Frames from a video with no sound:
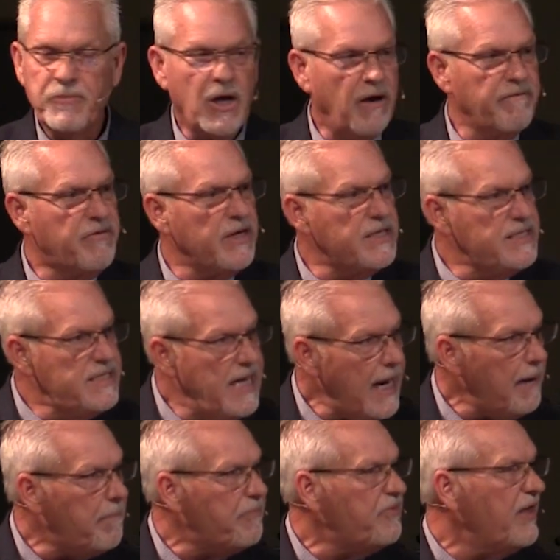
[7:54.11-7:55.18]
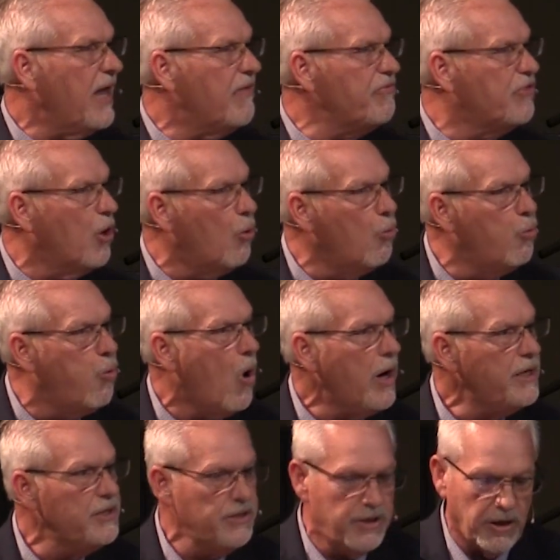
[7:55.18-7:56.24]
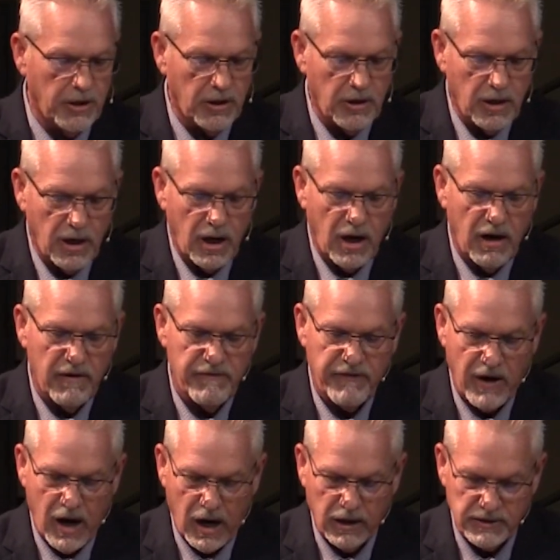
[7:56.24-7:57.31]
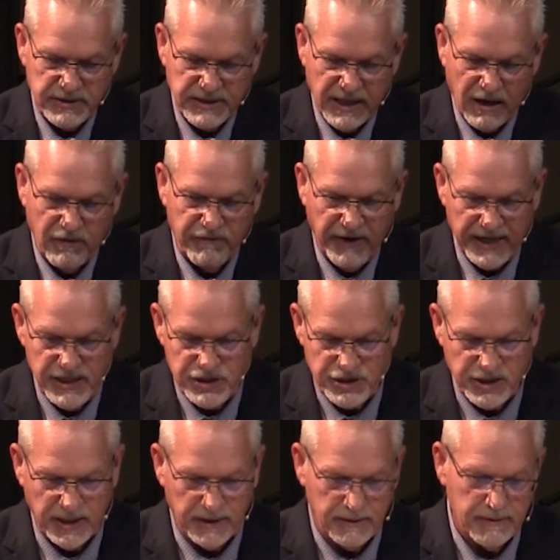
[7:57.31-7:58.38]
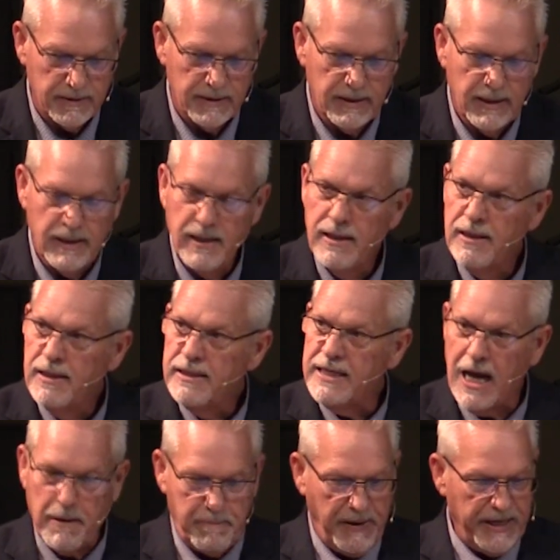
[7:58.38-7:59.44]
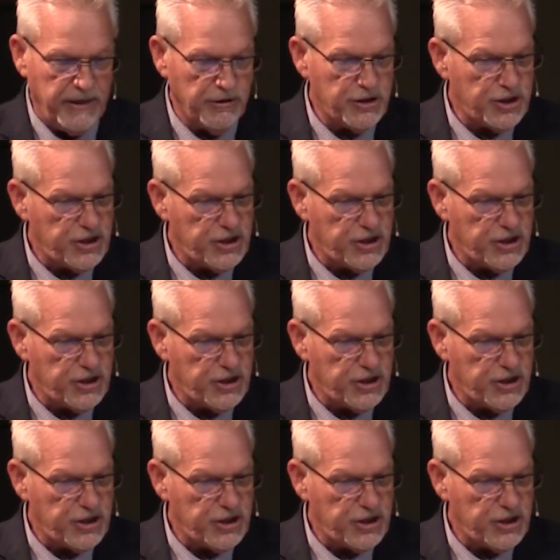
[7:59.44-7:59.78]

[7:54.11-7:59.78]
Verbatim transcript: of the depth and the wonder of our salvation. Now, Peter